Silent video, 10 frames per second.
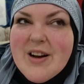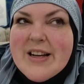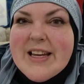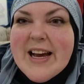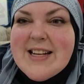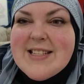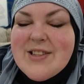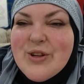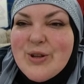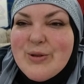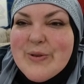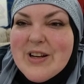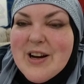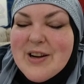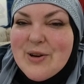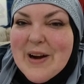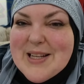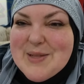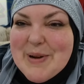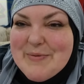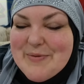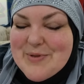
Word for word: Yes, and the girl got harassed by